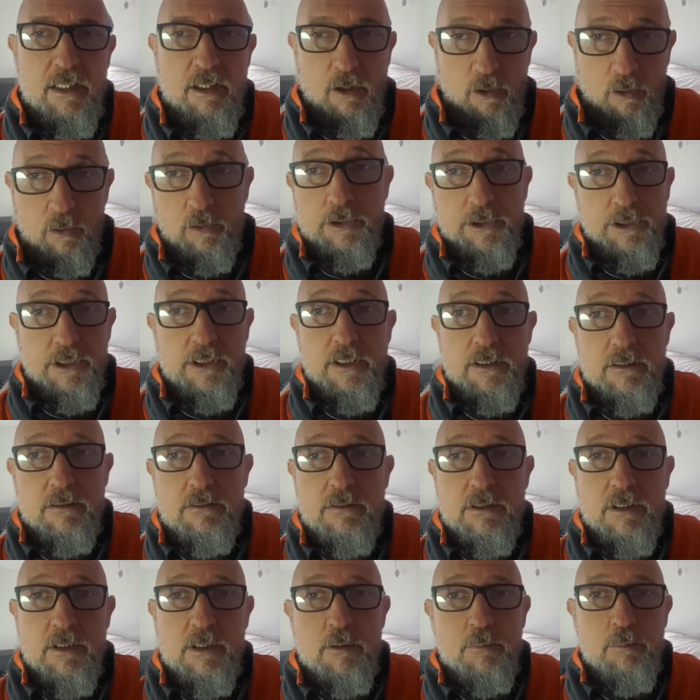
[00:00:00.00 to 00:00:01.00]
on you,
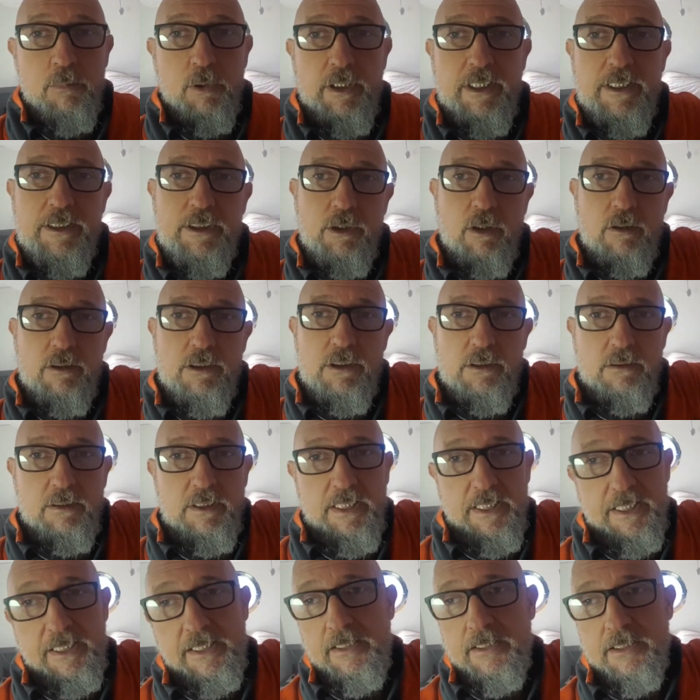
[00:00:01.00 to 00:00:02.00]
but it's also a
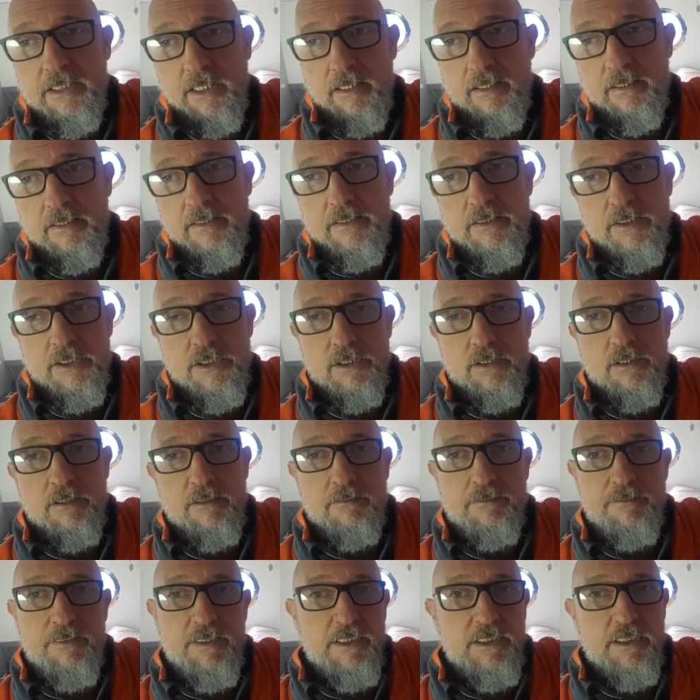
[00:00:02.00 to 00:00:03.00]
heater.
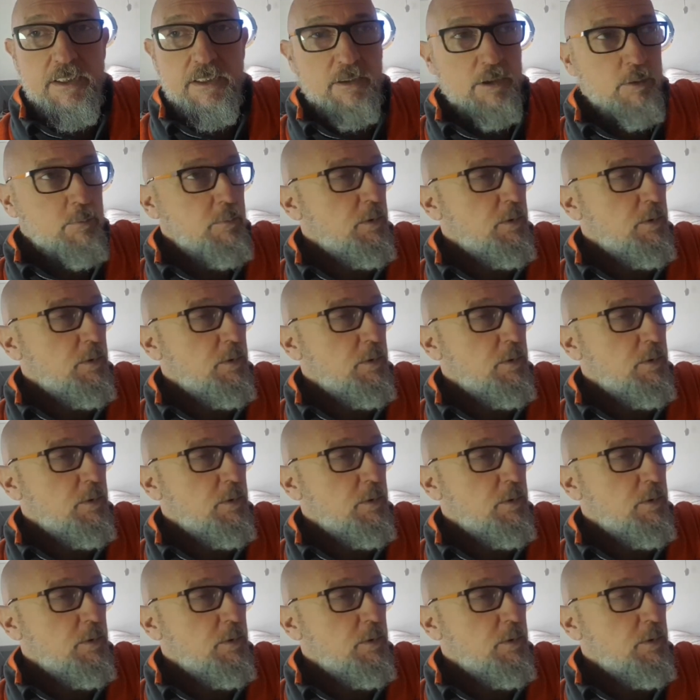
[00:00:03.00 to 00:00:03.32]
So first thing in the